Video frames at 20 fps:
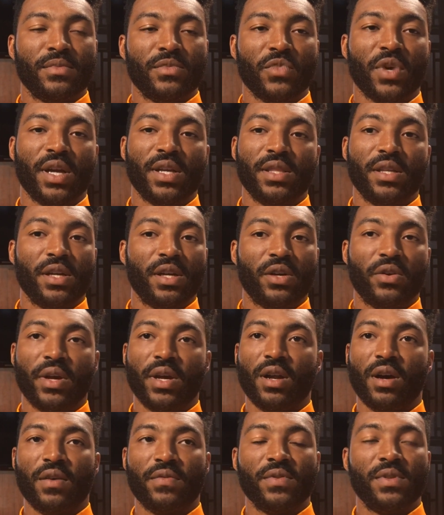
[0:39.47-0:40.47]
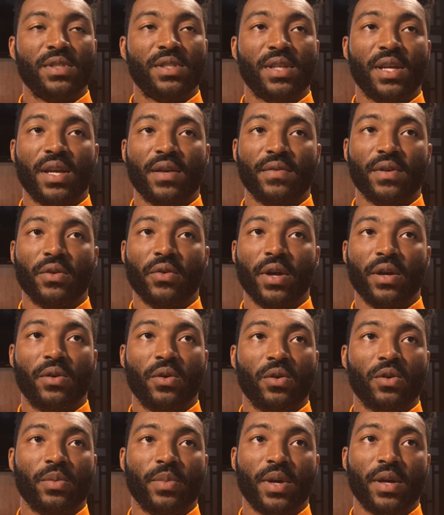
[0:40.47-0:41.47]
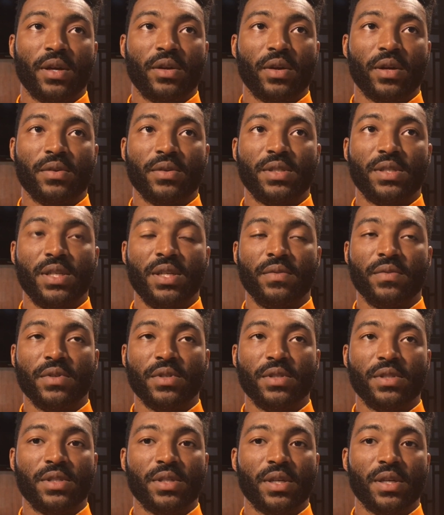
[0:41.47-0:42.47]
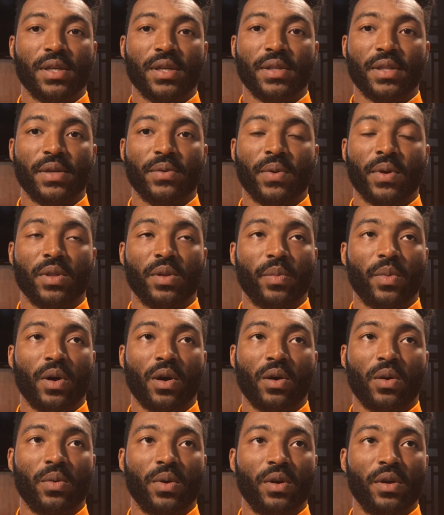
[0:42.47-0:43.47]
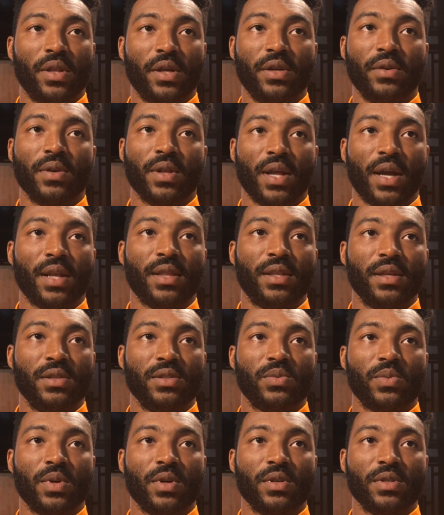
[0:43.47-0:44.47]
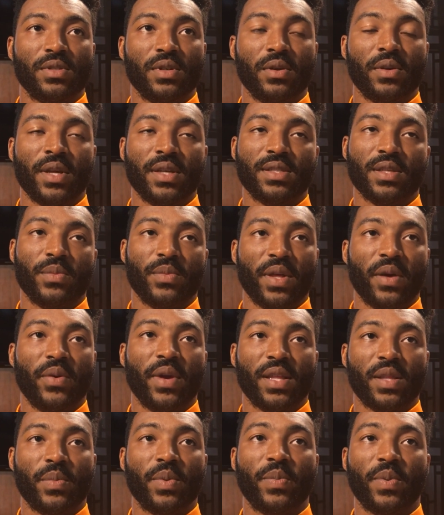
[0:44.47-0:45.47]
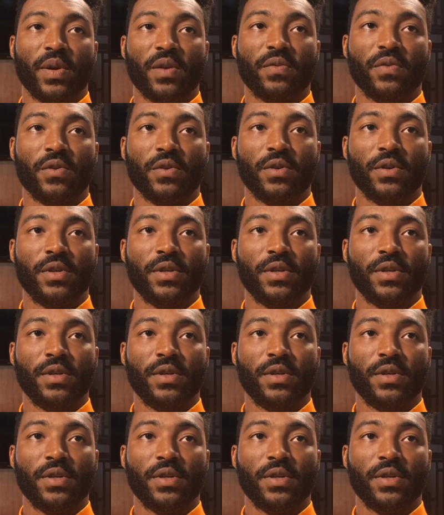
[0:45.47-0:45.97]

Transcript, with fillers: Right, they're a great offense. They have a great quarterback, great receivers. Uh, they run the ball well. They do a lot of things well, so that's something that we have to prepare for.